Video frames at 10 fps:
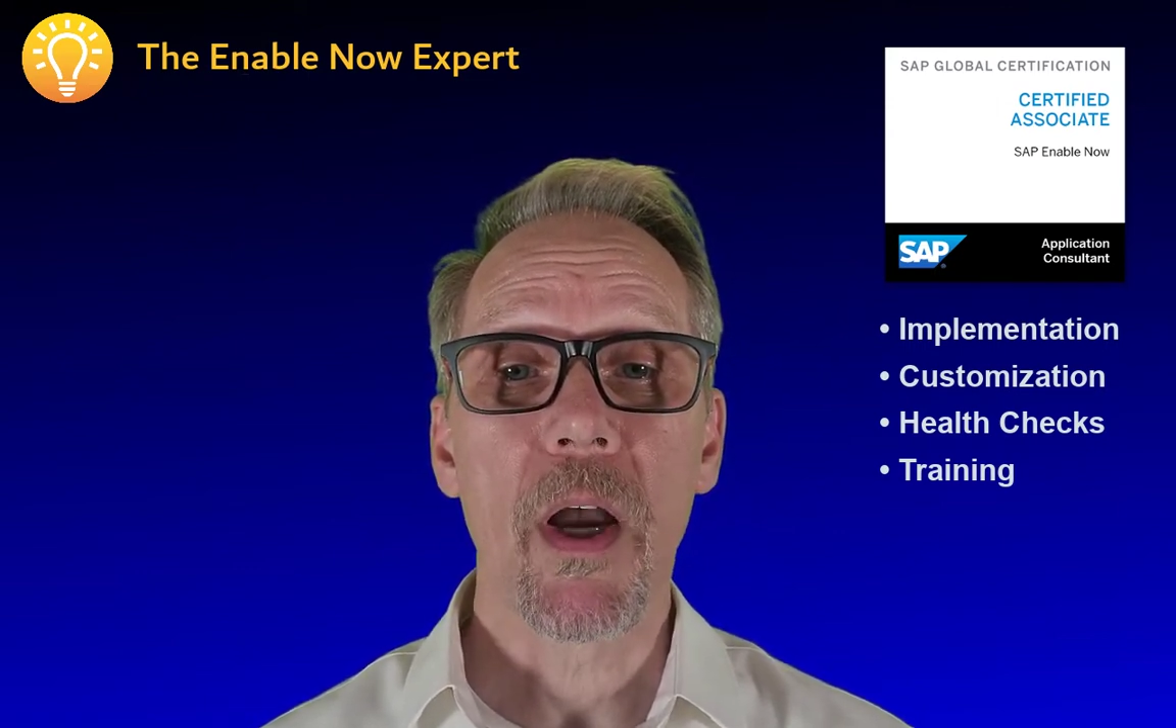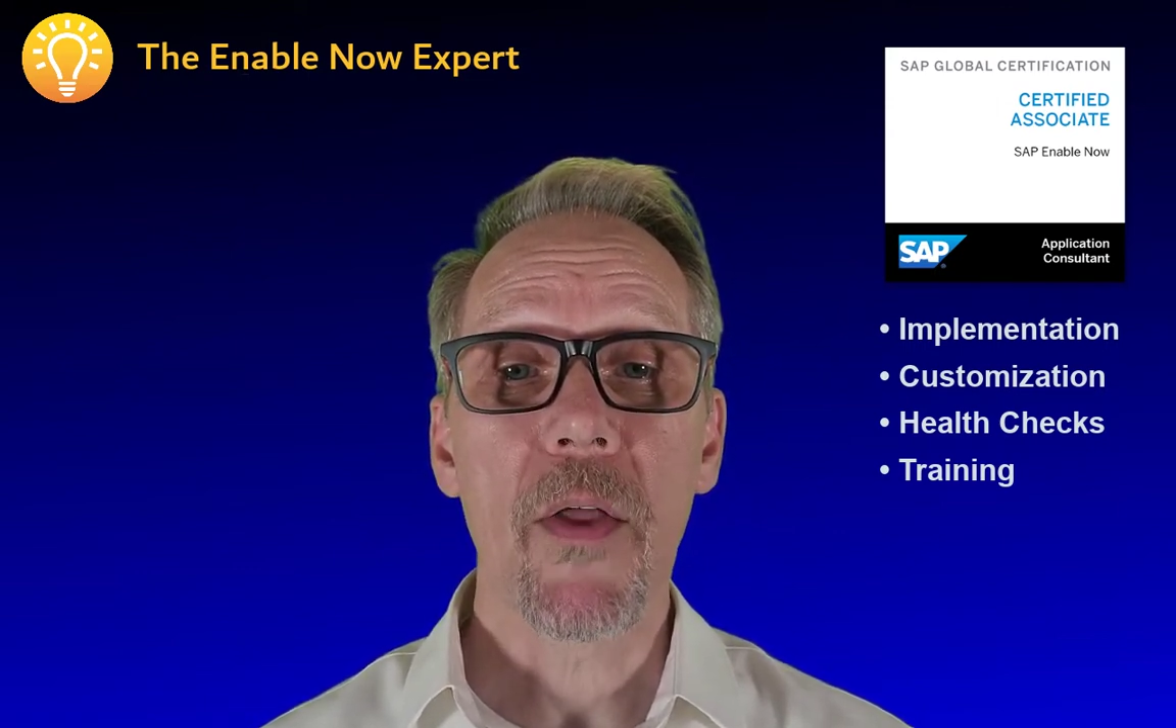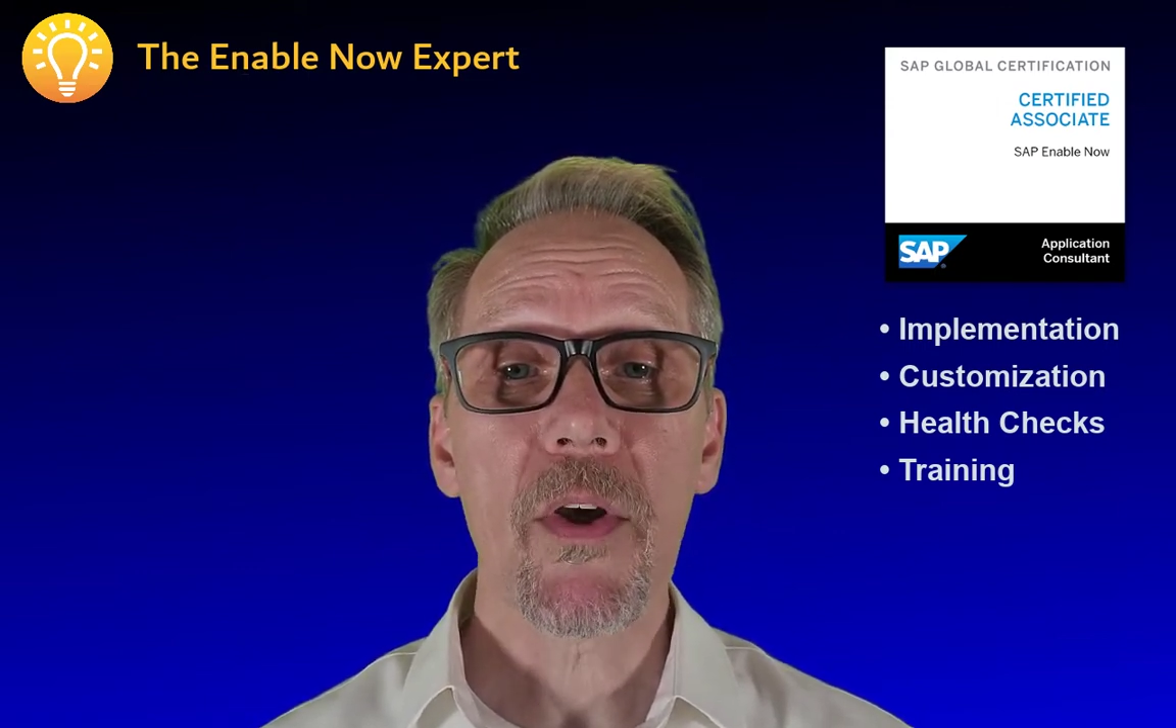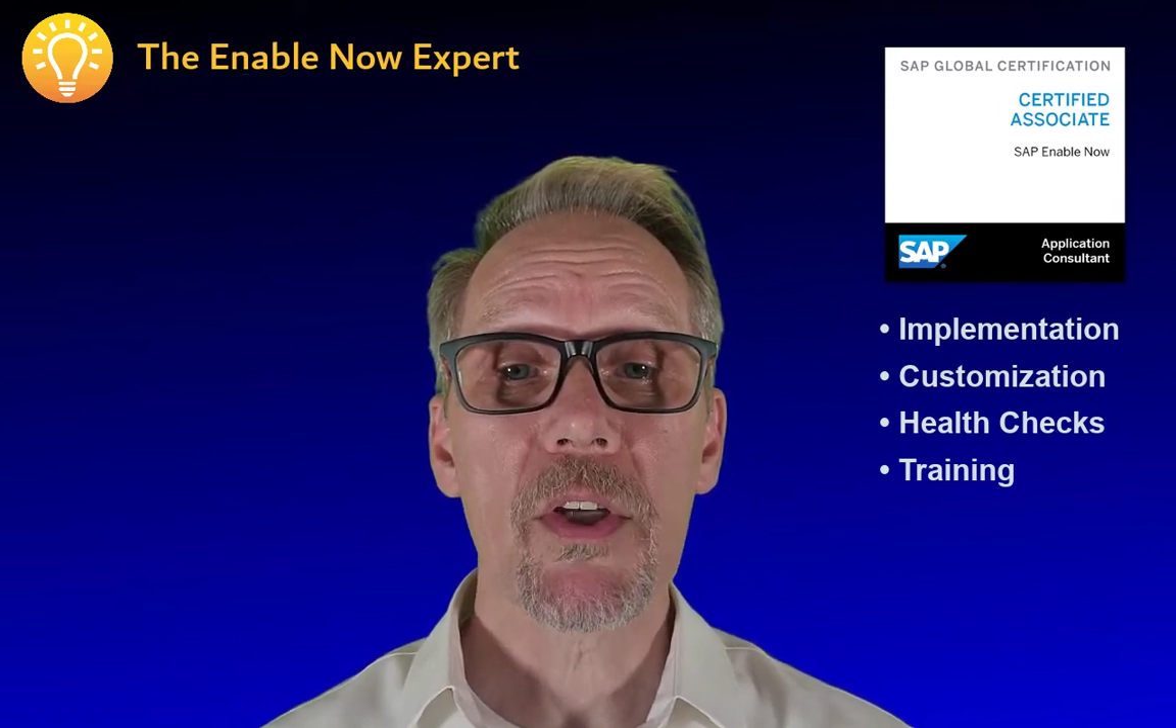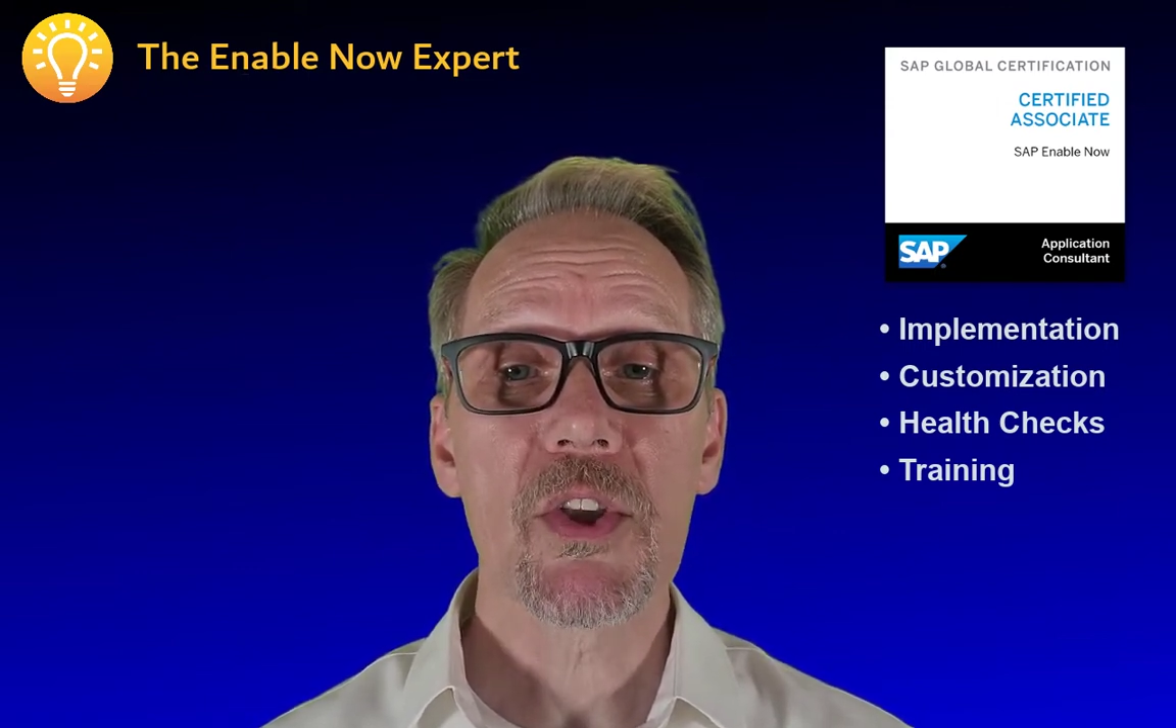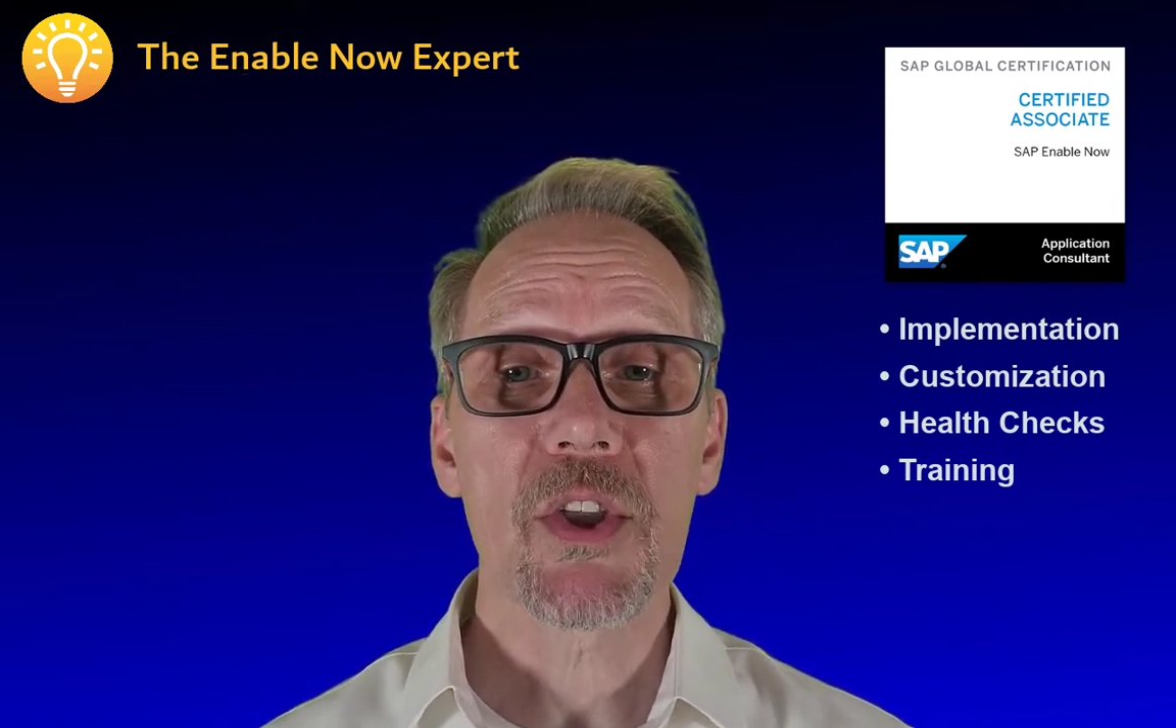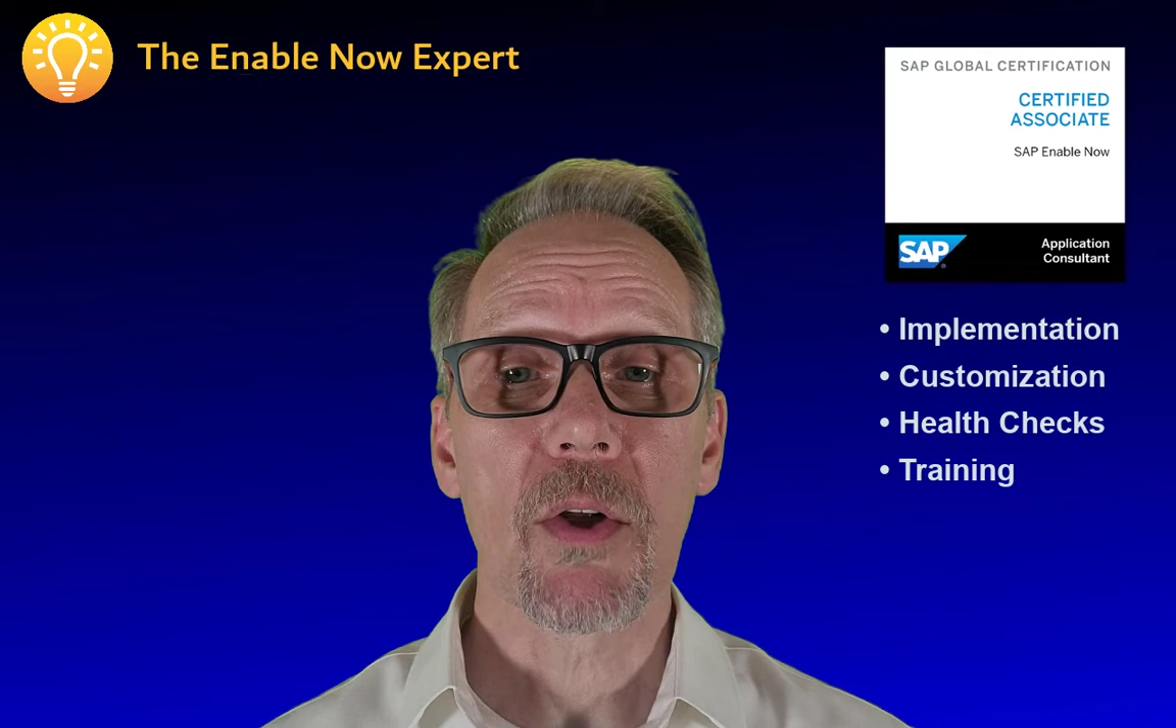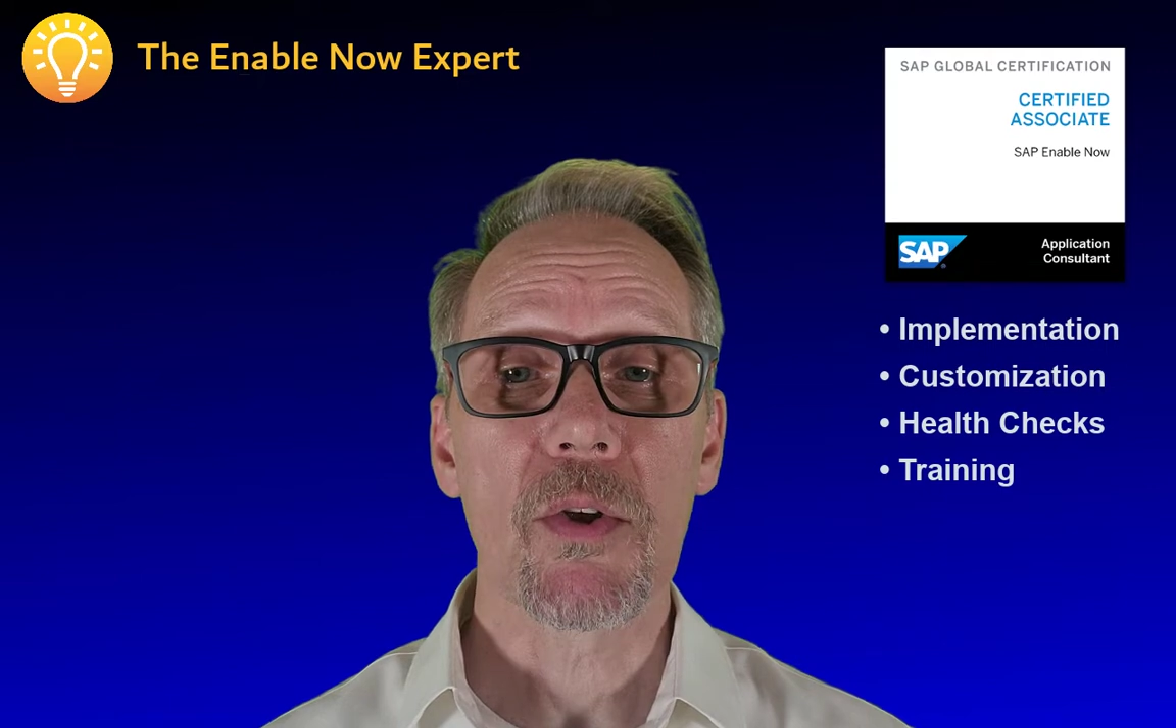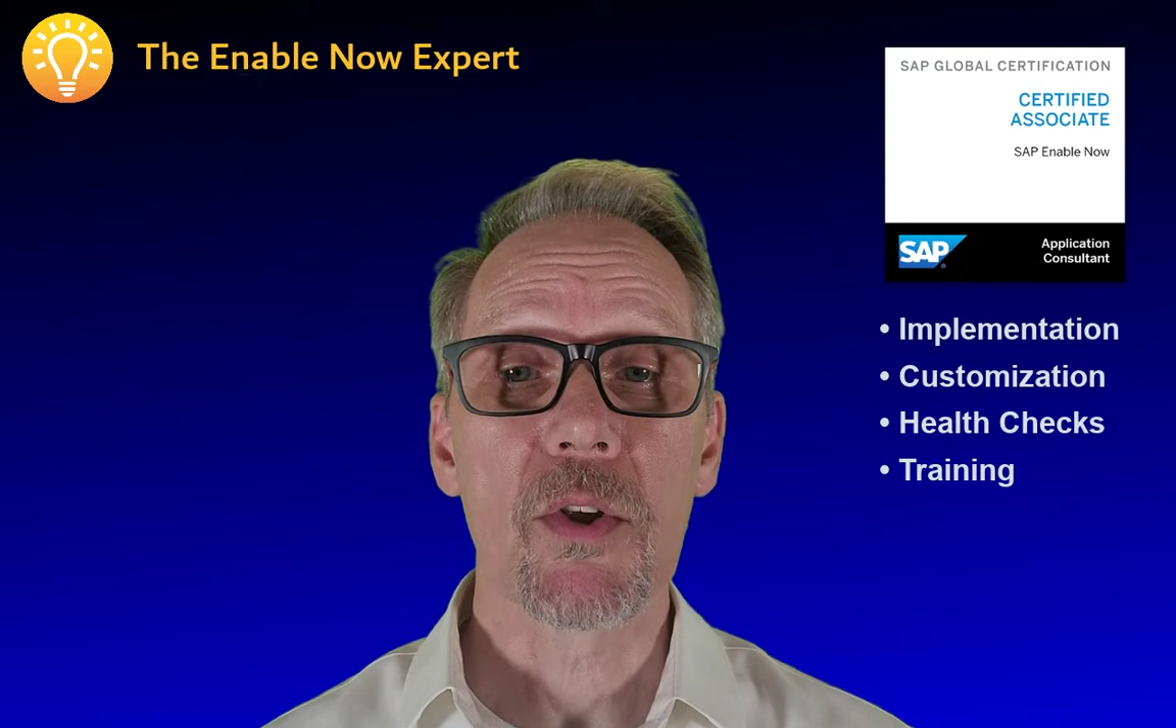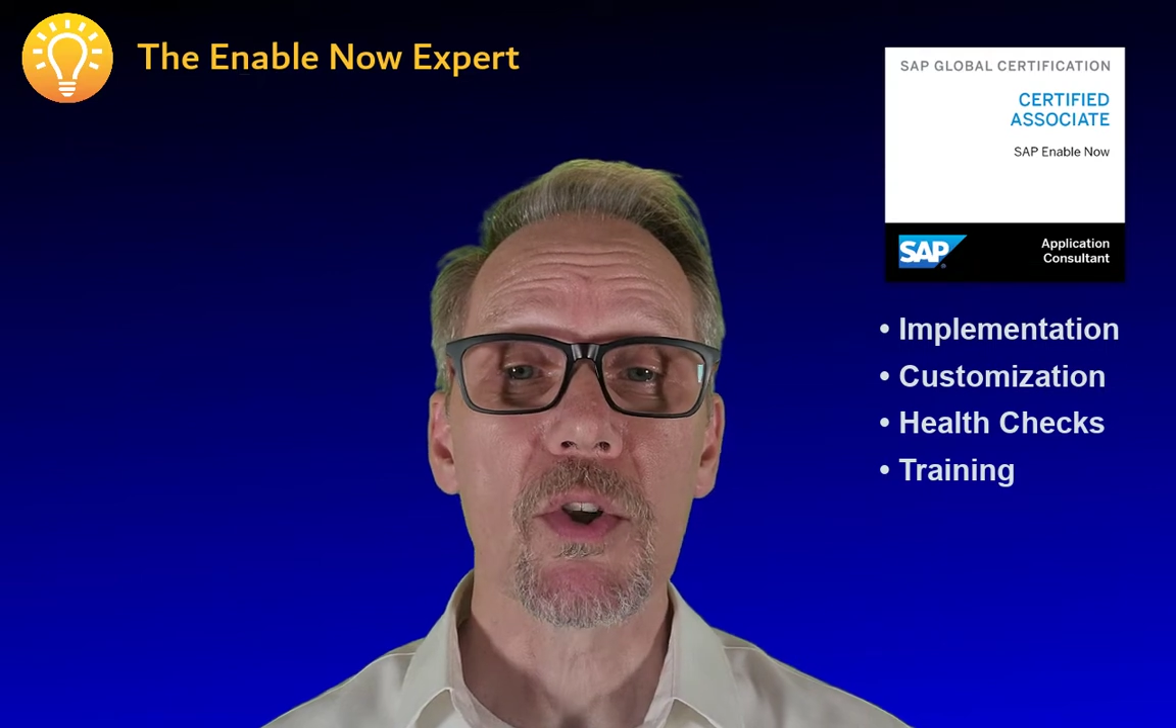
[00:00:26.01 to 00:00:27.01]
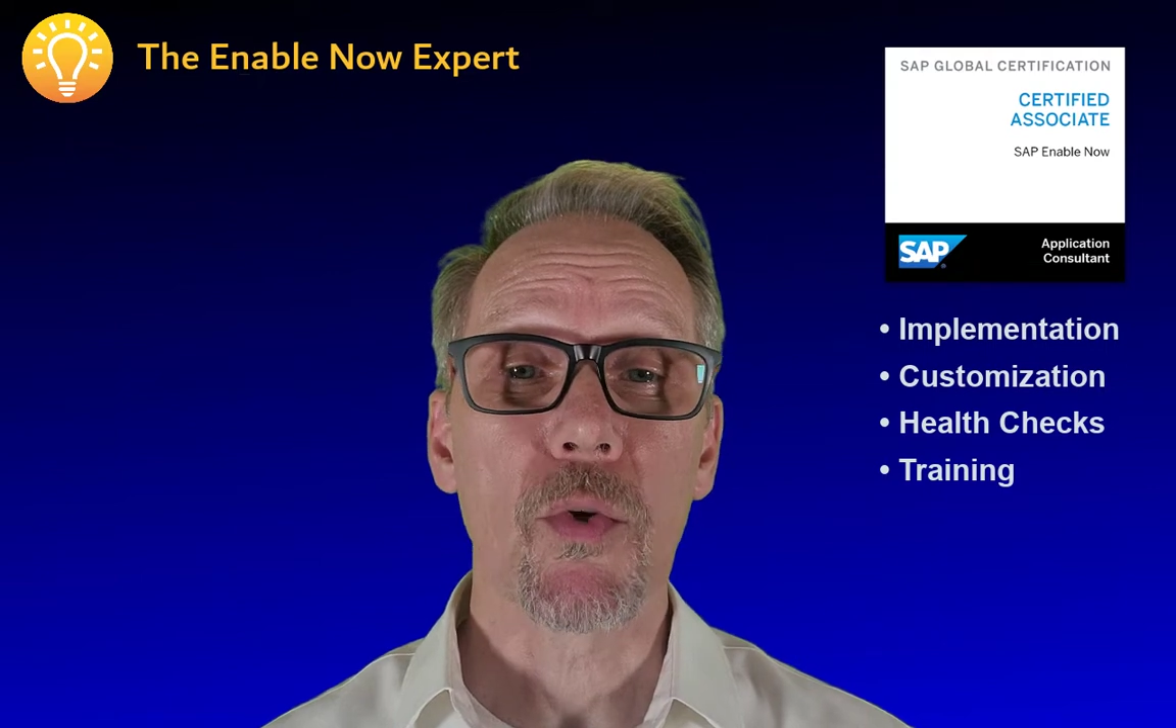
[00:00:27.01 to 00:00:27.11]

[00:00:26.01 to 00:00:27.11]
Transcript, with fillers: other consultants